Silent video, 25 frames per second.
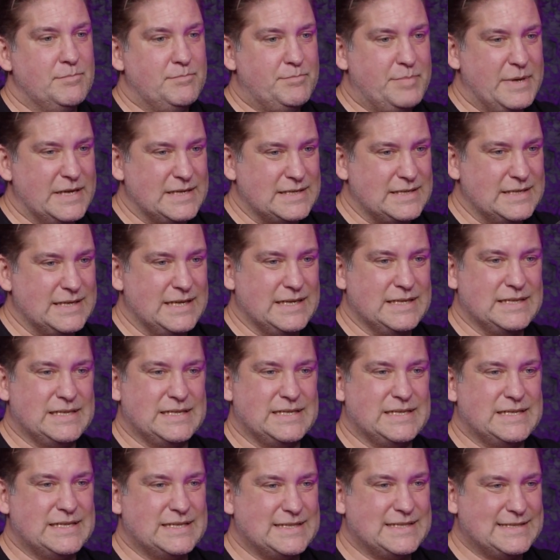
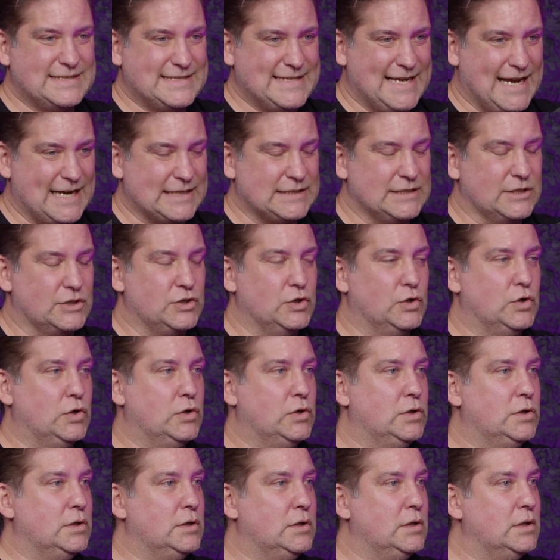business
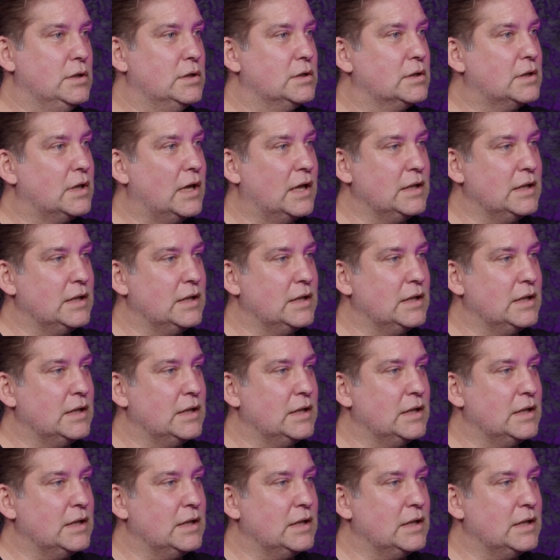technical